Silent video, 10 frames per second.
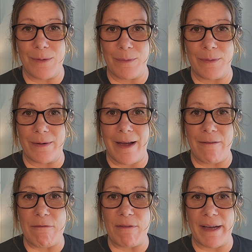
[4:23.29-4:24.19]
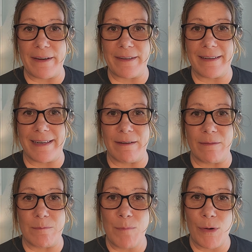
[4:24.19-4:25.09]
while we were on fire
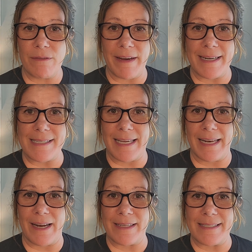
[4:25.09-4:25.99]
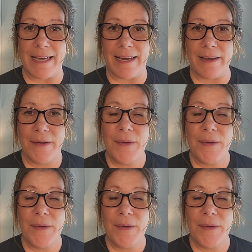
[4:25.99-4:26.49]
and motivated to get out of debt